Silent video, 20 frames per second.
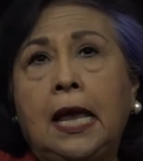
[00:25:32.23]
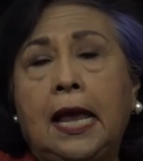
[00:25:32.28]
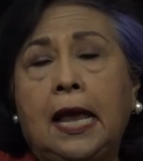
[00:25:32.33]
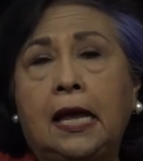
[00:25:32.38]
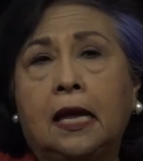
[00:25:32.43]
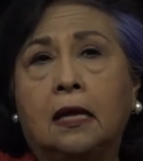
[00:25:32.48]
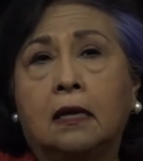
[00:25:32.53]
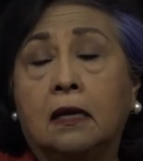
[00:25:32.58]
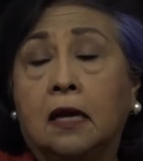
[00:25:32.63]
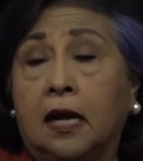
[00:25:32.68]

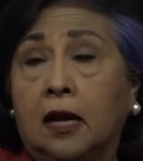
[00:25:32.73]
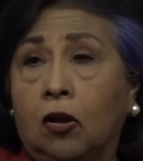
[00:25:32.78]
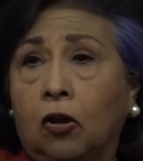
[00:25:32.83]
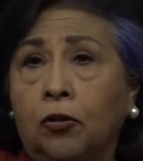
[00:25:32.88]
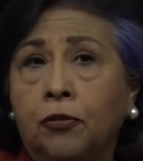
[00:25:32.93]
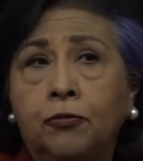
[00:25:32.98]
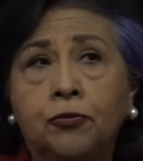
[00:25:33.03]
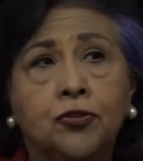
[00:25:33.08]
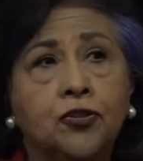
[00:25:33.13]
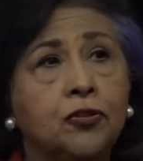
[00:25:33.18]
And I
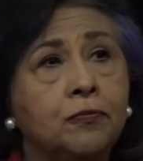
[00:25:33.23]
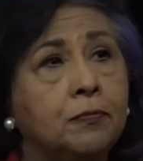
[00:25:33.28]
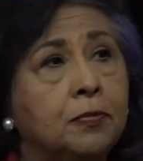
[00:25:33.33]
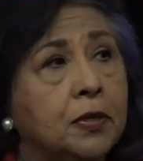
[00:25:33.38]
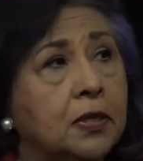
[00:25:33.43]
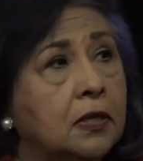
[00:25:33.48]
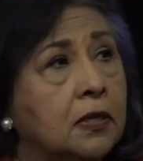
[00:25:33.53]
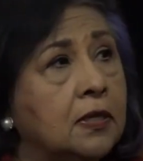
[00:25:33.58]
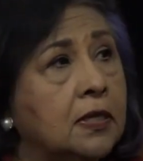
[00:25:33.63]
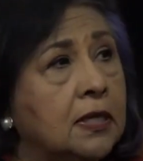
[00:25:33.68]
authored some
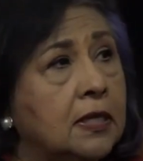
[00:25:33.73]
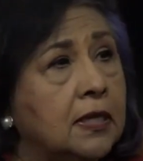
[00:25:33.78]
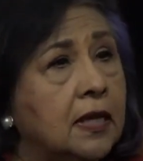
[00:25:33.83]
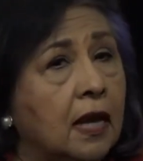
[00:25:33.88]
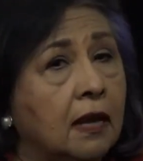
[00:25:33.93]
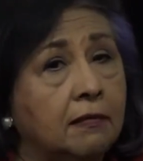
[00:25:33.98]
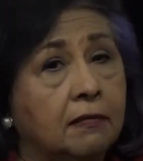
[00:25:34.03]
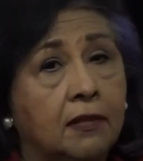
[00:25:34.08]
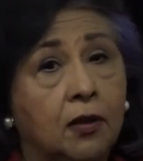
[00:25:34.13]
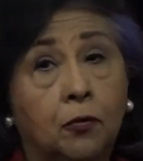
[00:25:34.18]
bills, and
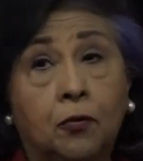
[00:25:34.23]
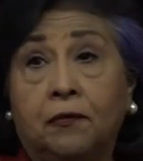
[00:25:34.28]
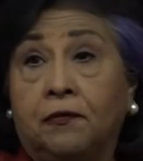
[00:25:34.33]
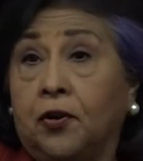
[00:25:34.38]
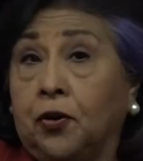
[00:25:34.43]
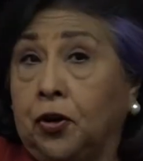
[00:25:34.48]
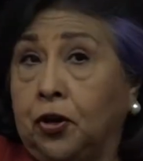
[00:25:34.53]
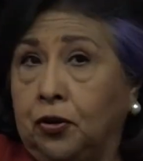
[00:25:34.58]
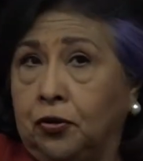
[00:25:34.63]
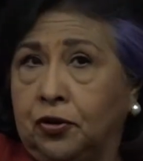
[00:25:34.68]
that they were
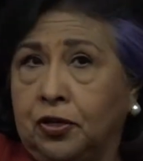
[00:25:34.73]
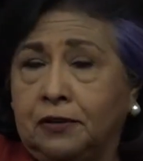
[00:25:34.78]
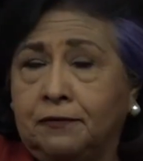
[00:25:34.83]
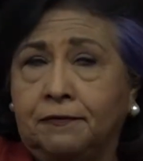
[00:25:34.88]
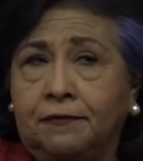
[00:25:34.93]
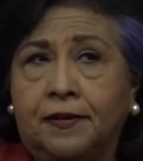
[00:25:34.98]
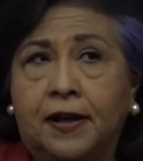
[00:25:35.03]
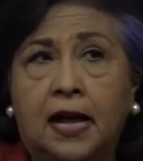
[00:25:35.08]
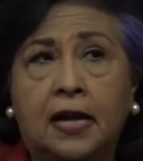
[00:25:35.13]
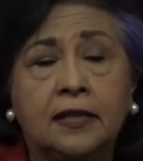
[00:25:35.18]
very good. In
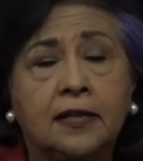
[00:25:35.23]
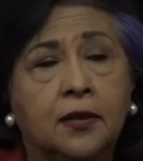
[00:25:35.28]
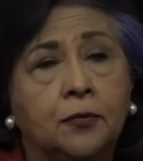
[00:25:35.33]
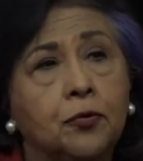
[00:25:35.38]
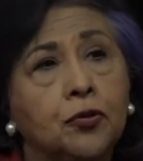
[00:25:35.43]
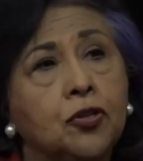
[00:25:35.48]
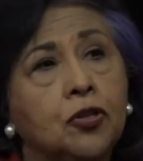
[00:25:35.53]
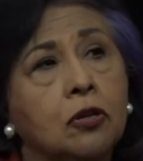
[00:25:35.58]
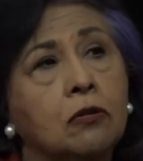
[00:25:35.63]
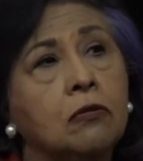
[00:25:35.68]
fact, they
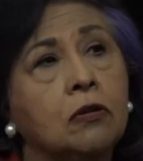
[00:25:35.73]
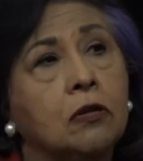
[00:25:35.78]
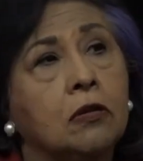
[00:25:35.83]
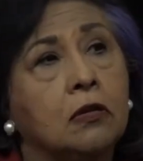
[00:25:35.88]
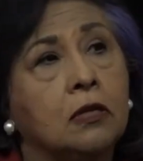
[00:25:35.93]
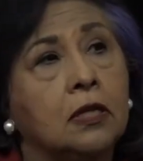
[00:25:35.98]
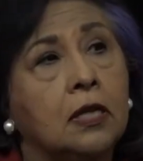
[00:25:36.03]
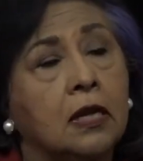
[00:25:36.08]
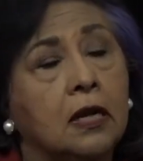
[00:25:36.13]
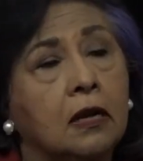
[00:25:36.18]
were so
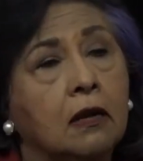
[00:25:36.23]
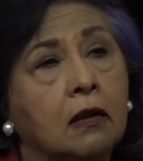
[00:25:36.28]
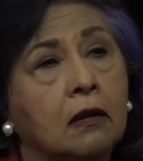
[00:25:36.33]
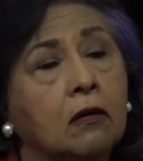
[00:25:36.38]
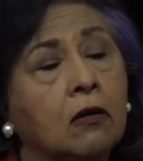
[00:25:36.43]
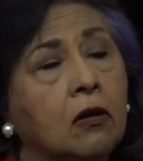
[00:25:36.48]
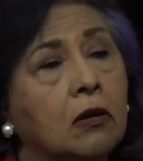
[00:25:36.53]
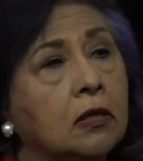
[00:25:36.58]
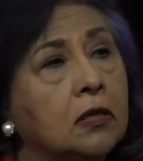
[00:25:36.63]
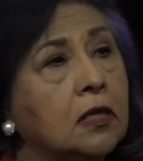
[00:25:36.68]
good that I
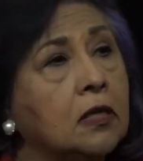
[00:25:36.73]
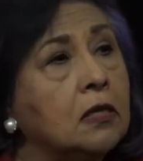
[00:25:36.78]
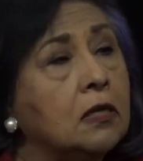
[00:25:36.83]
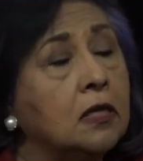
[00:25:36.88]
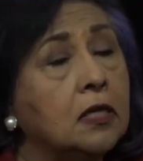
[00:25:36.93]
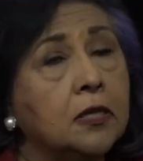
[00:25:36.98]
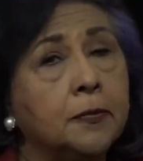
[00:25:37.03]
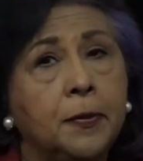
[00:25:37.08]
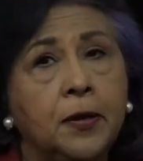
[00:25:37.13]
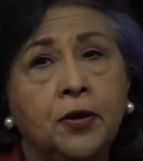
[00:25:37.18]
got called into
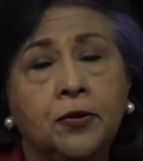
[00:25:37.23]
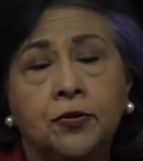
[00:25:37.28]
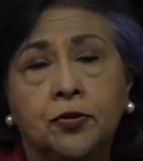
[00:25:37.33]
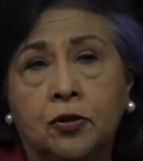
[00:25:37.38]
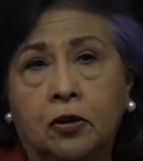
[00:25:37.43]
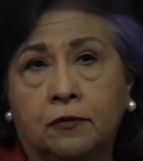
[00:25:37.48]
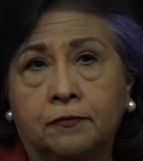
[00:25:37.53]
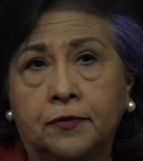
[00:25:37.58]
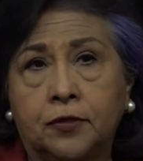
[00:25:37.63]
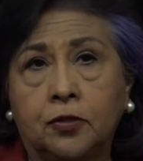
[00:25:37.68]
the speaker's
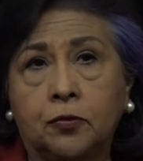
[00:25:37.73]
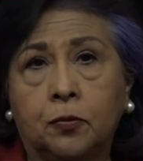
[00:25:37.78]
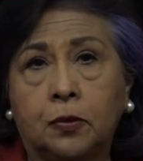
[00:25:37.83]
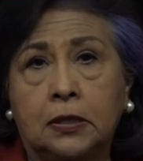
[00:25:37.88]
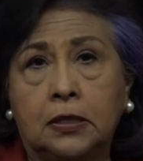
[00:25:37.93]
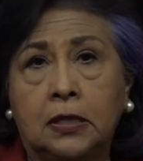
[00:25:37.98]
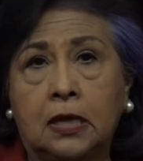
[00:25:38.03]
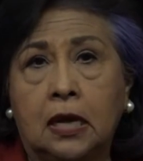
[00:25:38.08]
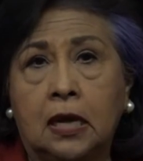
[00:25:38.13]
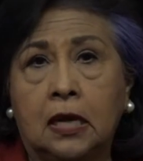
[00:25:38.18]
office
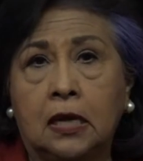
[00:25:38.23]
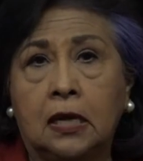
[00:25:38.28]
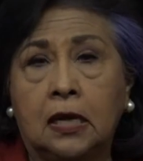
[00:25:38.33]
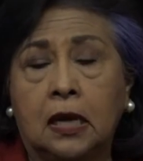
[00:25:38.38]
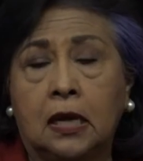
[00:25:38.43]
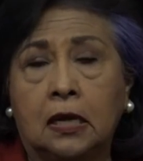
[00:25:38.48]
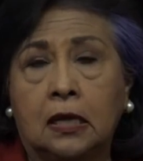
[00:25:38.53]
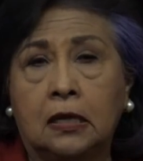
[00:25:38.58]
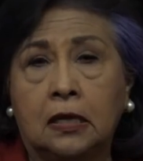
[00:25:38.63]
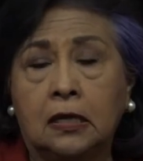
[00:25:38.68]
one
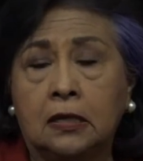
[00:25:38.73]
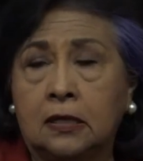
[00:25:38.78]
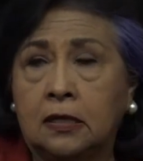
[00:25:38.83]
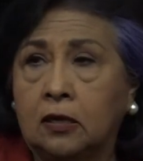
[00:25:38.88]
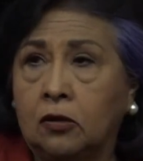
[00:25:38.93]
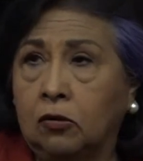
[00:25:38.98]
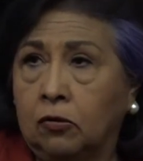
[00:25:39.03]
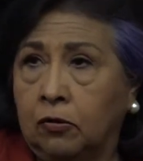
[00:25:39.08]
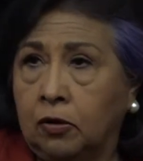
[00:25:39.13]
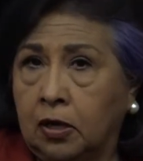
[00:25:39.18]
day, and he
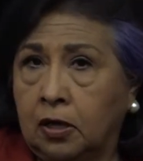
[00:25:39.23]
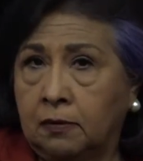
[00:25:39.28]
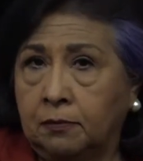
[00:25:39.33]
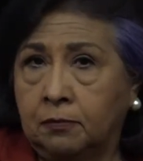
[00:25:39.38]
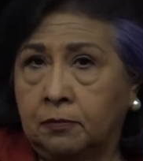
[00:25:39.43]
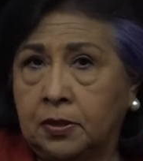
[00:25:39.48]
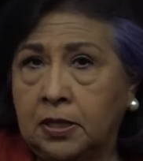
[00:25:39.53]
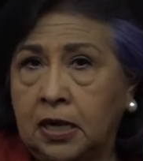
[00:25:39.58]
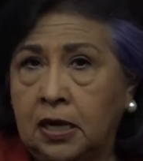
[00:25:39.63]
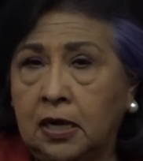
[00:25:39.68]
said, "Gloria, I'm
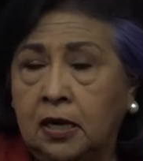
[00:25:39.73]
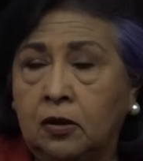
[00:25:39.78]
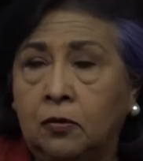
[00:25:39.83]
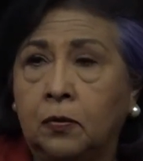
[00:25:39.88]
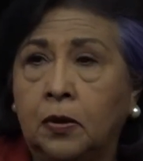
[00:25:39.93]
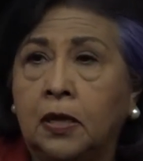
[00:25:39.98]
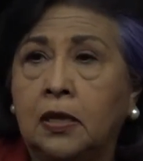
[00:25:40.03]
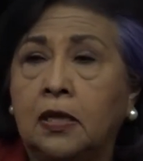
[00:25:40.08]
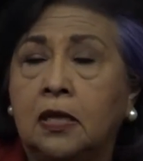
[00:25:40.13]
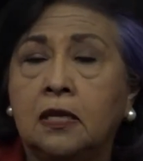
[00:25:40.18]
taking
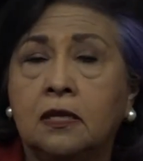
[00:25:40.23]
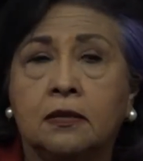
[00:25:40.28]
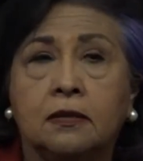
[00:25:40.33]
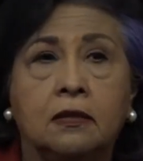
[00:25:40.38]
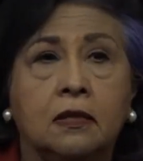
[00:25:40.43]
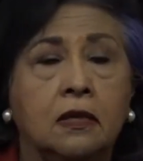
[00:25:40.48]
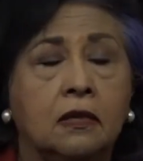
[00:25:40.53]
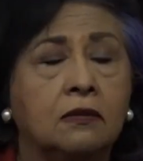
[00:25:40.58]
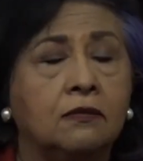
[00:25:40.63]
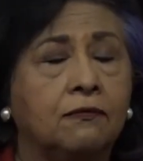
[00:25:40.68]
away these
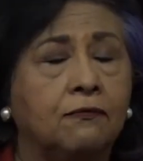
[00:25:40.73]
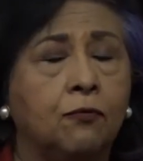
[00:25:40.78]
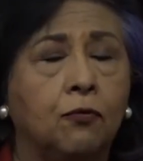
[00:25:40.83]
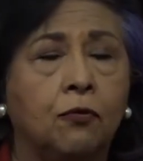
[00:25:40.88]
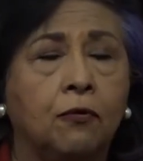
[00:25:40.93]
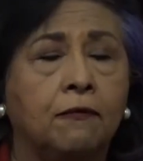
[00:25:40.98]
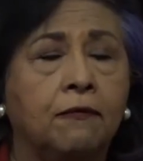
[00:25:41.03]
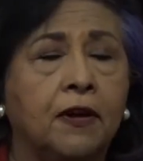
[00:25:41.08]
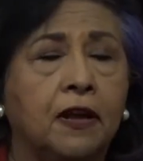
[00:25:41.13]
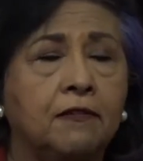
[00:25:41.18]
these
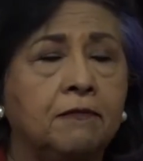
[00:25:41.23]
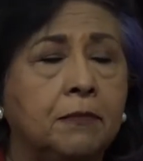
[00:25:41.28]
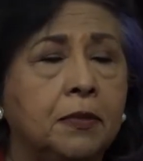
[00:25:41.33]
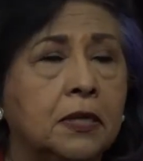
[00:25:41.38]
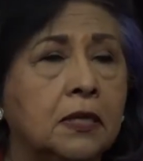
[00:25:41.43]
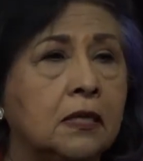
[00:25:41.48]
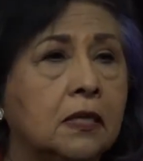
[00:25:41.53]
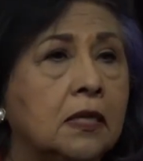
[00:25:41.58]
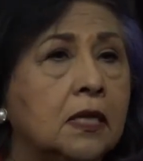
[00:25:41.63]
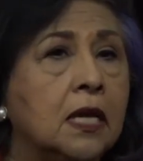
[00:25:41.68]
four or five
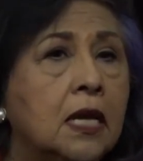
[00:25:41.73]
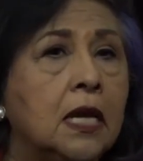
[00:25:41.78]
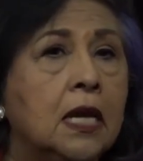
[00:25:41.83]
bills."